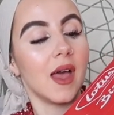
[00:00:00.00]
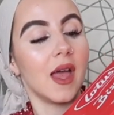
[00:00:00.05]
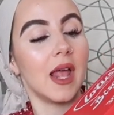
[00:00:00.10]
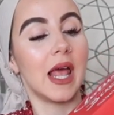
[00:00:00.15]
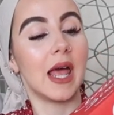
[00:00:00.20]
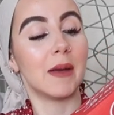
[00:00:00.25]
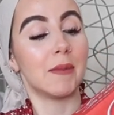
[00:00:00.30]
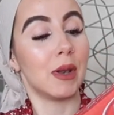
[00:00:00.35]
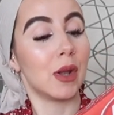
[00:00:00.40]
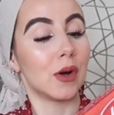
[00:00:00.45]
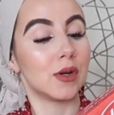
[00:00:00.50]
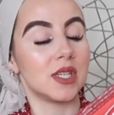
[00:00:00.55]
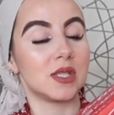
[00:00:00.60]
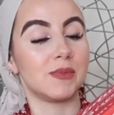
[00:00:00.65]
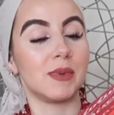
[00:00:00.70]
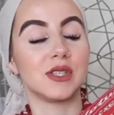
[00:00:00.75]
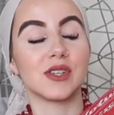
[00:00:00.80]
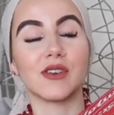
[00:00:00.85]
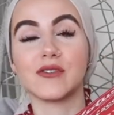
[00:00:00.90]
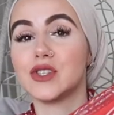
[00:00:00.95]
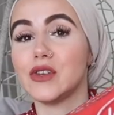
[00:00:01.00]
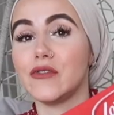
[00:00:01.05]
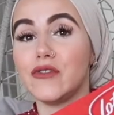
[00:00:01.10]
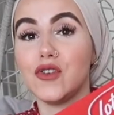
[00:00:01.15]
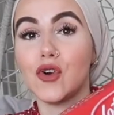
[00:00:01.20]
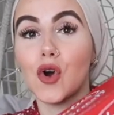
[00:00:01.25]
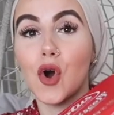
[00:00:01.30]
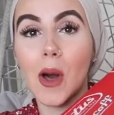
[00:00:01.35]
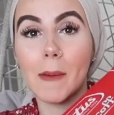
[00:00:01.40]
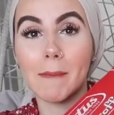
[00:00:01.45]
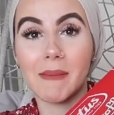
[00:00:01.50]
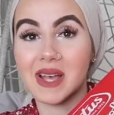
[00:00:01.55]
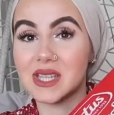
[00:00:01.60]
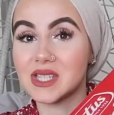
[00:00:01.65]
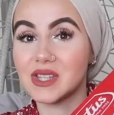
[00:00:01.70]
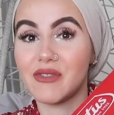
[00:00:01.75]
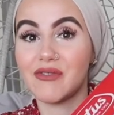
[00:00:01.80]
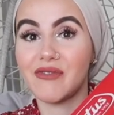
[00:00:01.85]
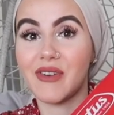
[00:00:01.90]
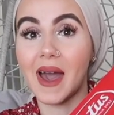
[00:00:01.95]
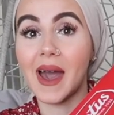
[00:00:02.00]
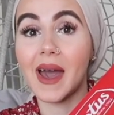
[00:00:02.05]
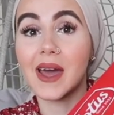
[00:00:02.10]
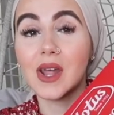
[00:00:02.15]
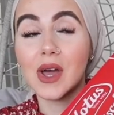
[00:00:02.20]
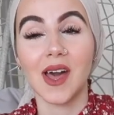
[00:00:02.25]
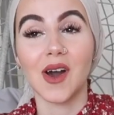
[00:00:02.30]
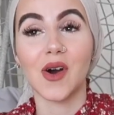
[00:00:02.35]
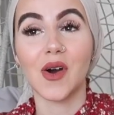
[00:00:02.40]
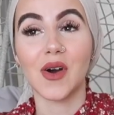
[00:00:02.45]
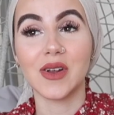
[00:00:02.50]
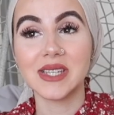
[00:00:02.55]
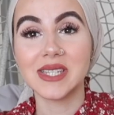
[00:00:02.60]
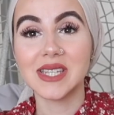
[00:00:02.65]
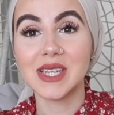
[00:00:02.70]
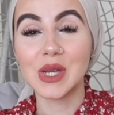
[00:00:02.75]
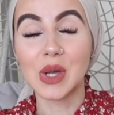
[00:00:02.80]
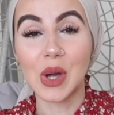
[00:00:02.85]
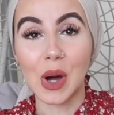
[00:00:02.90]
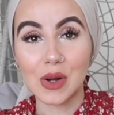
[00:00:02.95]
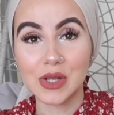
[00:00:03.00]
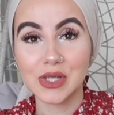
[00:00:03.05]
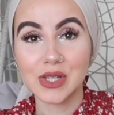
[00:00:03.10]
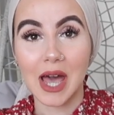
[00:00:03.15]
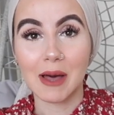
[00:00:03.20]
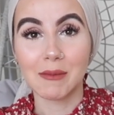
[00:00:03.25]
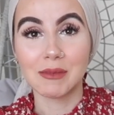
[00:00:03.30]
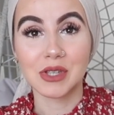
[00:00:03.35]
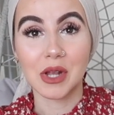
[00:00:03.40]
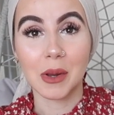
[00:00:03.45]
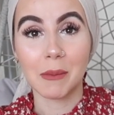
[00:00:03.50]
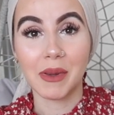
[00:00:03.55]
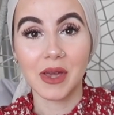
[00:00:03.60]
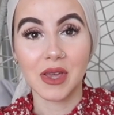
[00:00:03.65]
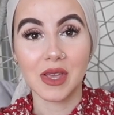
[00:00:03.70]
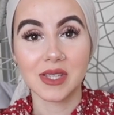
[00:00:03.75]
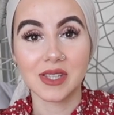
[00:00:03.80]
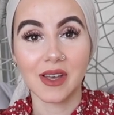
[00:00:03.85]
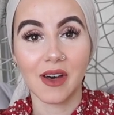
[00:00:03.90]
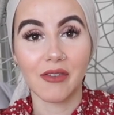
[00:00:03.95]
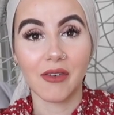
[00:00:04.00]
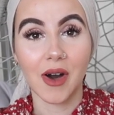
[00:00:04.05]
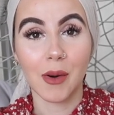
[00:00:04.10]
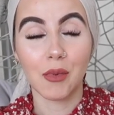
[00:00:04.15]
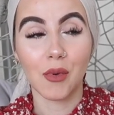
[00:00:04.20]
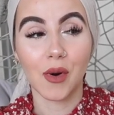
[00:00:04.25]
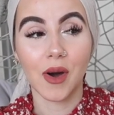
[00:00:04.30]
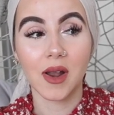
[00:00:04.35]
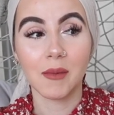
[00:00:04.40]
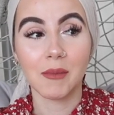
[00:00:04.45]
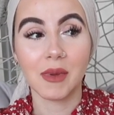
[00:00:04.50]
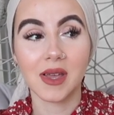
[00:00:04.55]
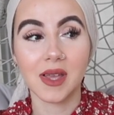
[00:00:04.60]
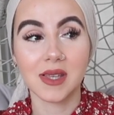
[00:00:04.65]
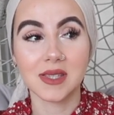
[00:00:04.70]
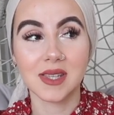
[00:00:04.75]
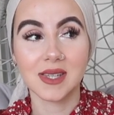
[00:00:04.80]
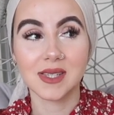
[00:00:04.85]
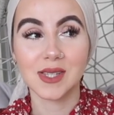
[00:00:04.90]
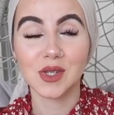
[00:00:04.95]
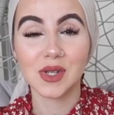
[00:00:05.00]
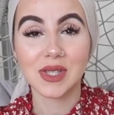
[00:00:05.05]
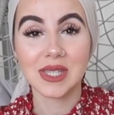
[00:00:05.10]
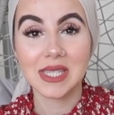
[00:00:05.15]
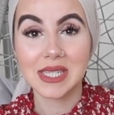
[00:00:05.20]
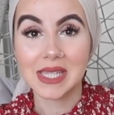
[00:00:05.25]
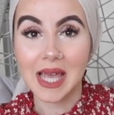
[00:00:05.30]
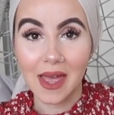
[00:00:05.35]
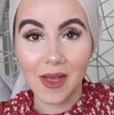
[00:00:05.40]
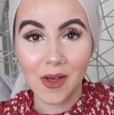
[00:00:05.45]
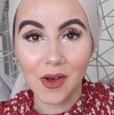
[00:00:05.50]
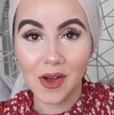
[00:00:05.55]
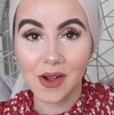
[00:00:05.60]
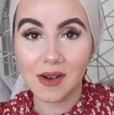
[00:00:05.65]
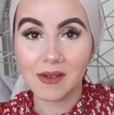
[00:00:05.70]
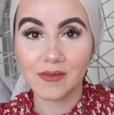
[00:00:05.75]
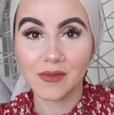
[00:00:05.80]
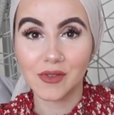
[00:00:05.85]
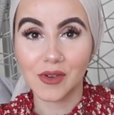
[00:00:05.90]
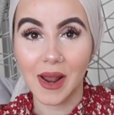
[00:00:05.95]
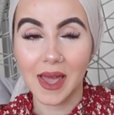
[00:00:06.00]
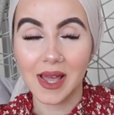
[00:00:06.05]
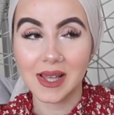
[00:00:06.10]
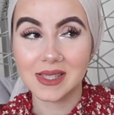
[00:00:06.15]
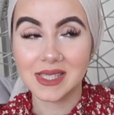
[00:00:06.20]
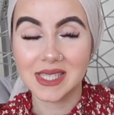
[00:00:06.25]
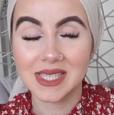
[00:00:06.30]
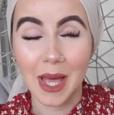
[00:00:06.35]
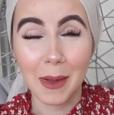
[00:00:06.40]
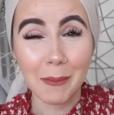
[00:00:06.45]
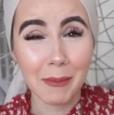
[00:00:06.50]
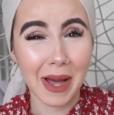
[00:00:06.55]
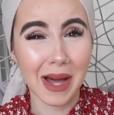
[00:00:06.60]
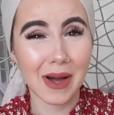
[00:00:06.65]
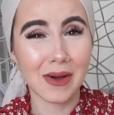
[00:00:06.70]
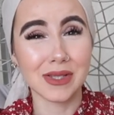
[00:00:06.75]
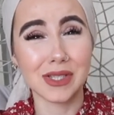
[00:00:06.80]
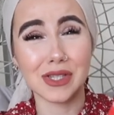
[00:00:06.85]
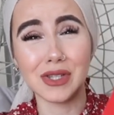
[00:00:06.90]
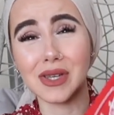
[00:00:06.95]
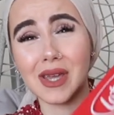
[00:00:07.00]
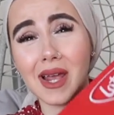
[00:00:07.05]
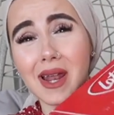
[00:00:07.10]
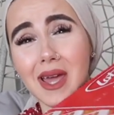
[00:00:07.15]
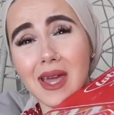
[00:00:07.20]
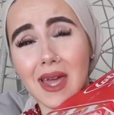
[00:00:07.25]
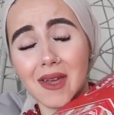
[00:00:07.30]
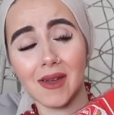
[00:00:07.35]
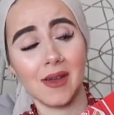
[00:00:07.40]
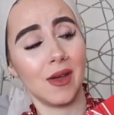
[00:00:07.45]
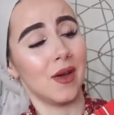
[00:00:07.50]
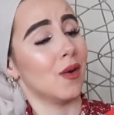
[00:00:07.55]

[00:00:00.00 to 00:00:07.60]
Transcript: um loads of biscoff so if you're a massive fan honestly go to amazon and pick yourself up one because this is on sale for like 10 pounds and you get like